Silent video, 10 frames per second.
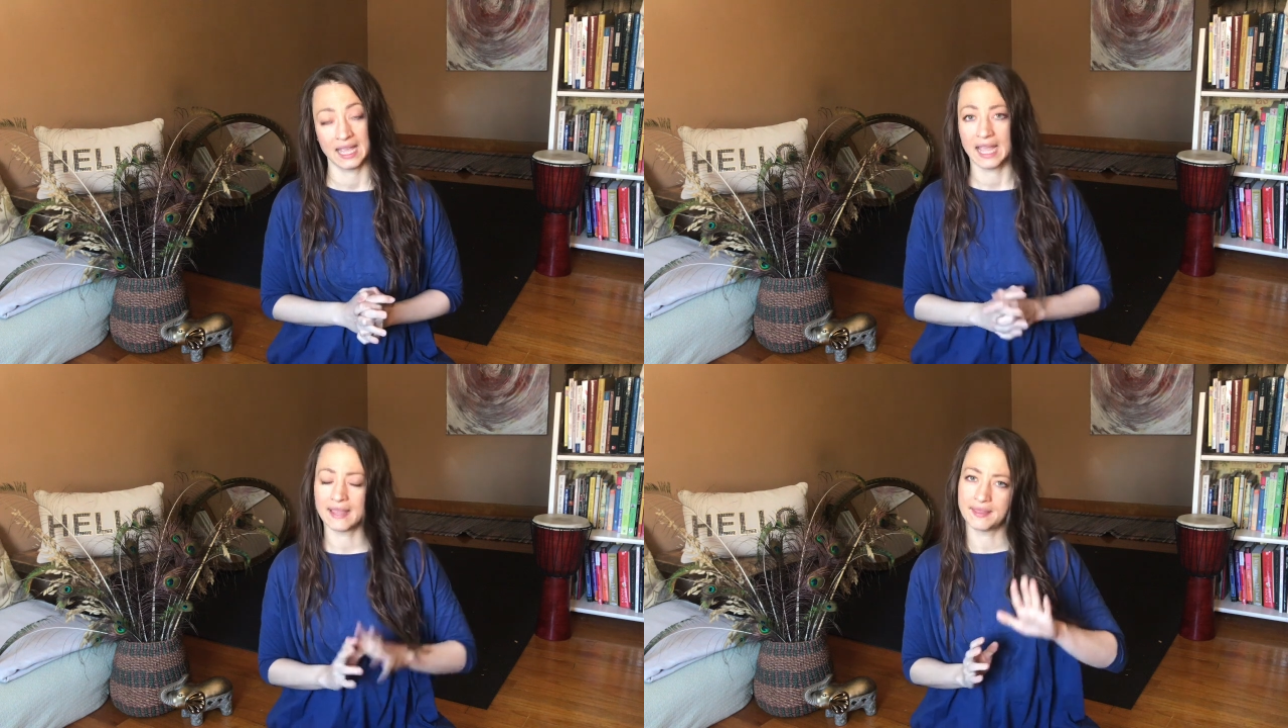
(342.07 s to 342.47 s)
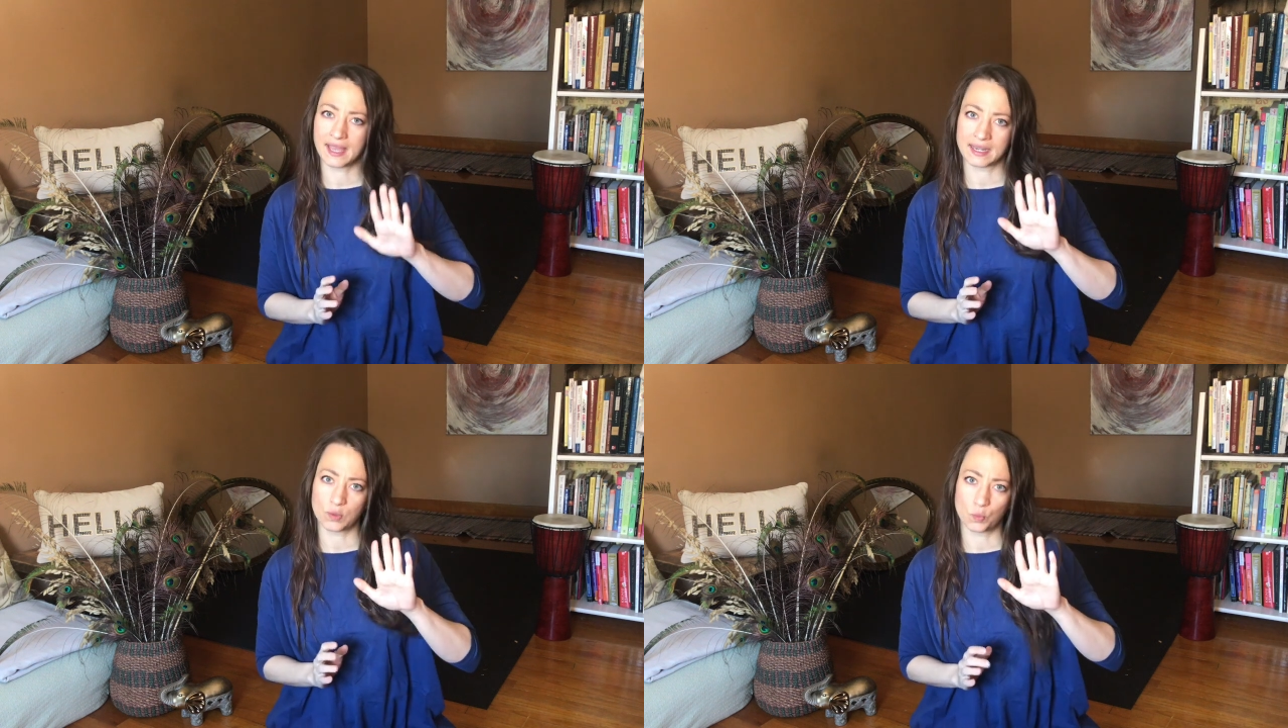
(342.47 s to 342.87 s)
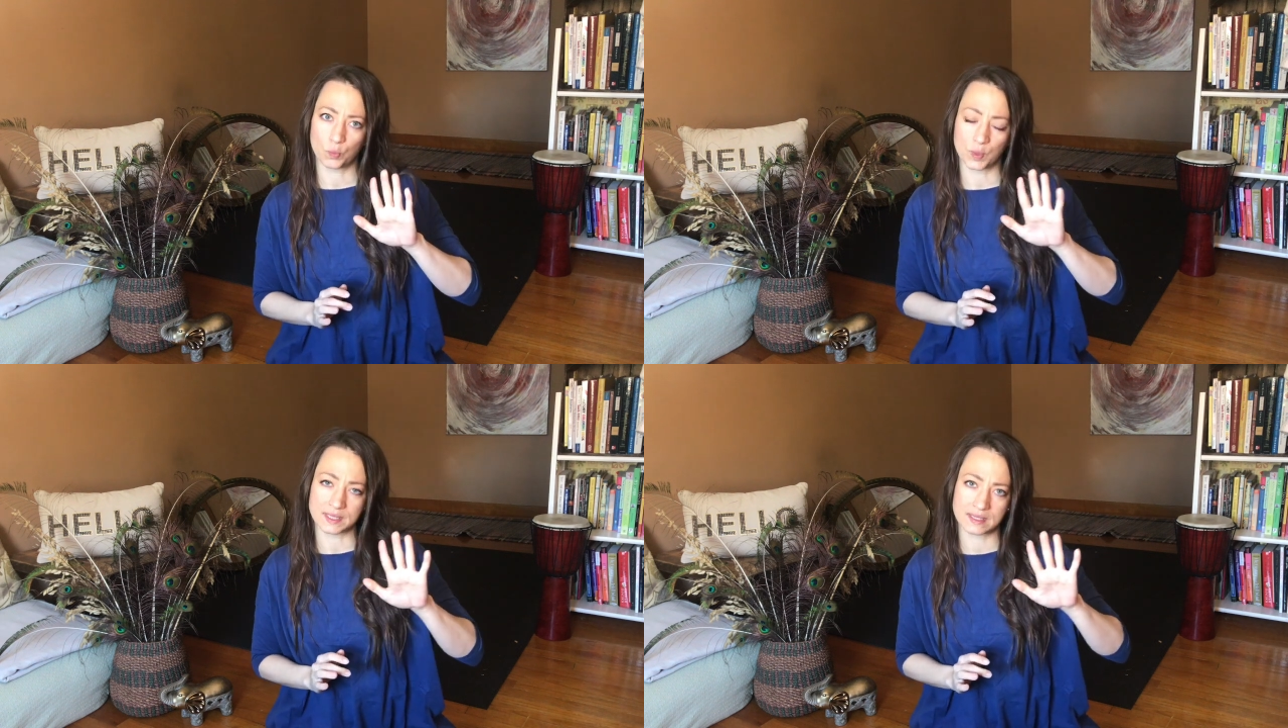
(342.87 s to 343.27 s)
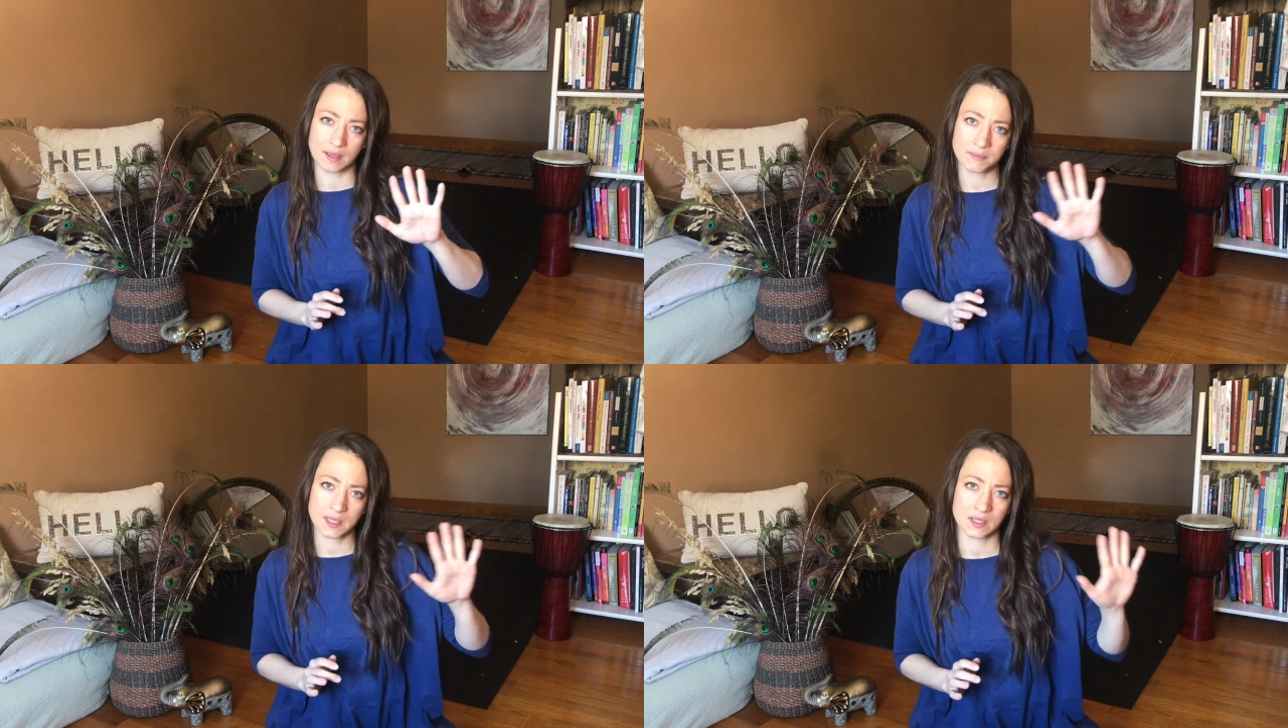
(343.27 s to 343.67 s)
and that when
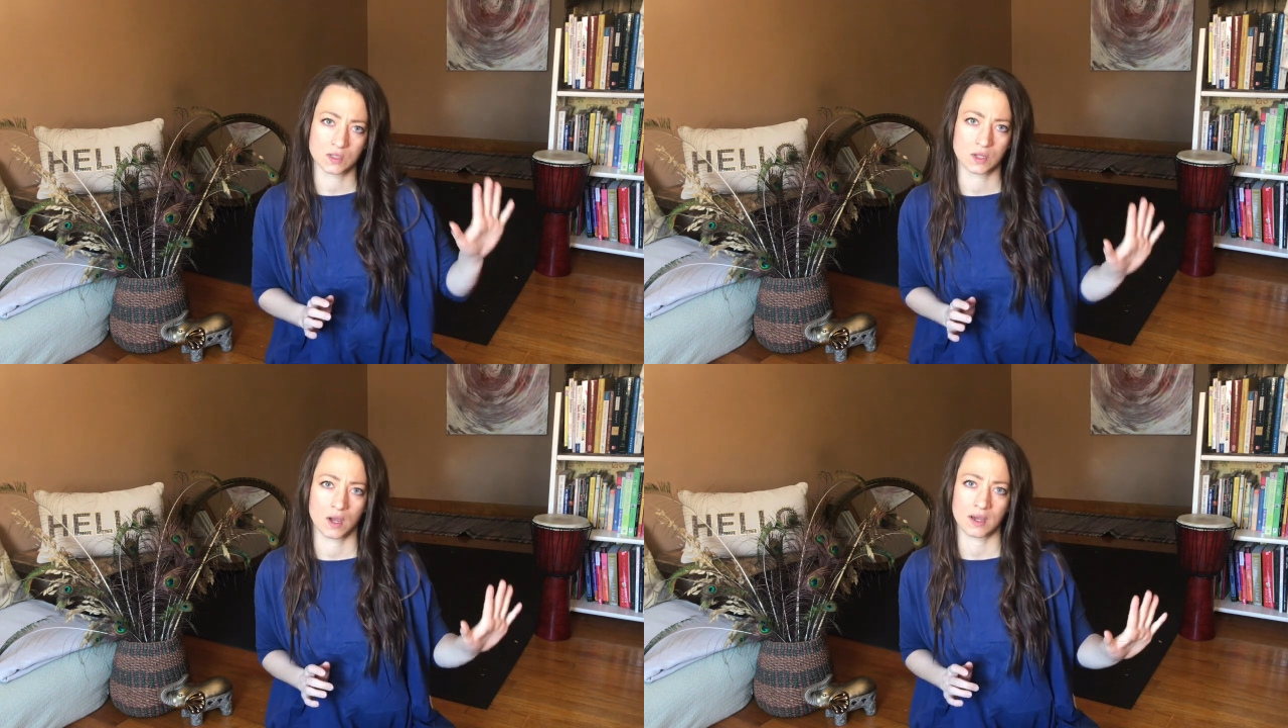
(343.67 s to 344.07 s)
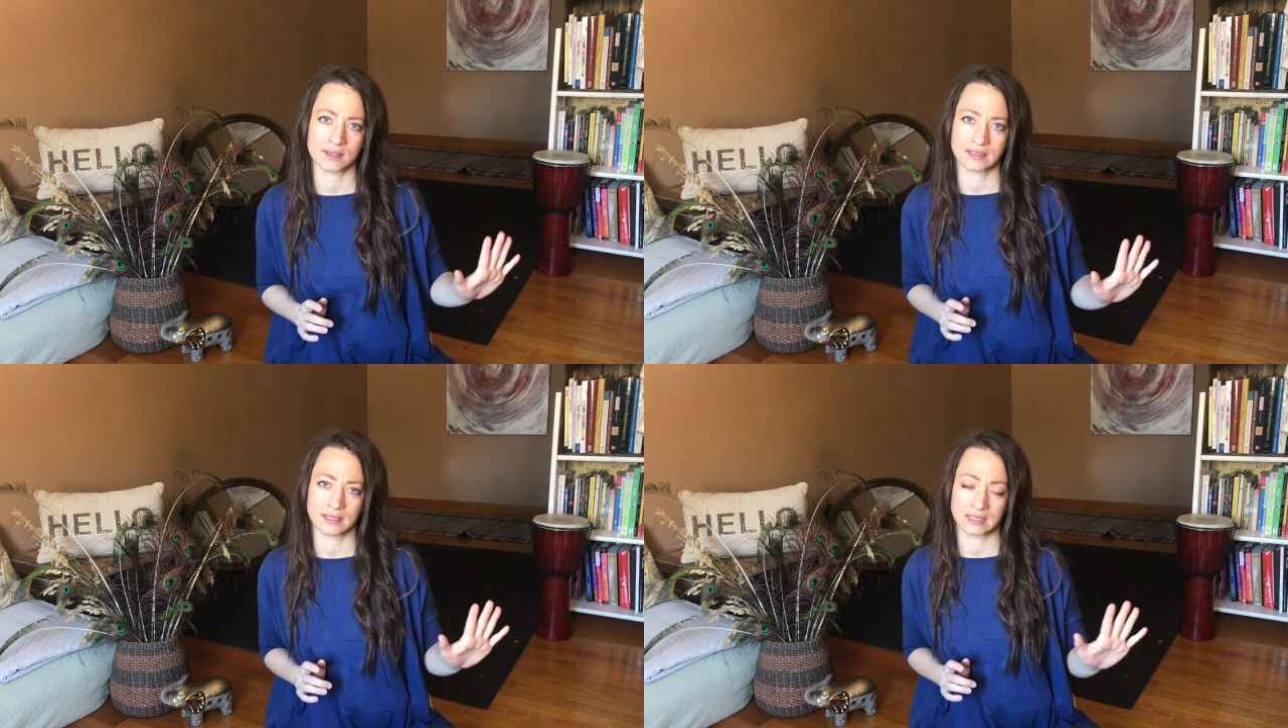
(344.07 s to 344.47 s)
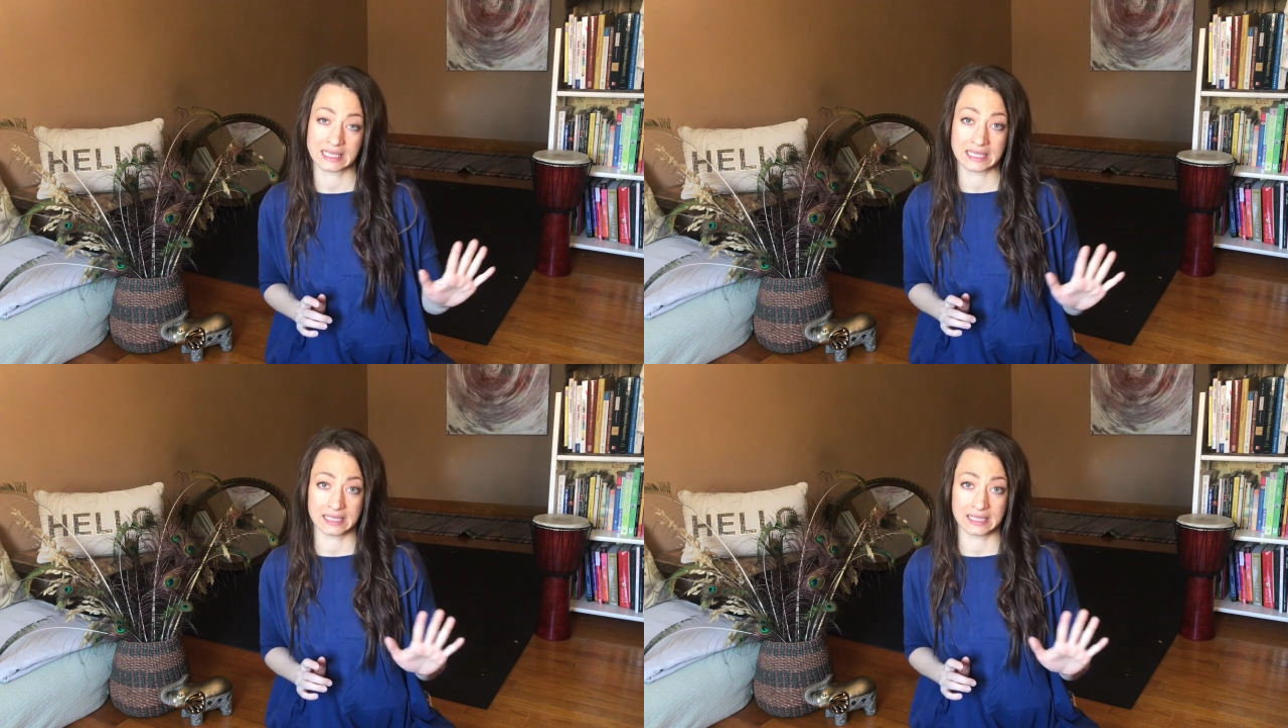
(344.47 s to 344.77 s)
something's causing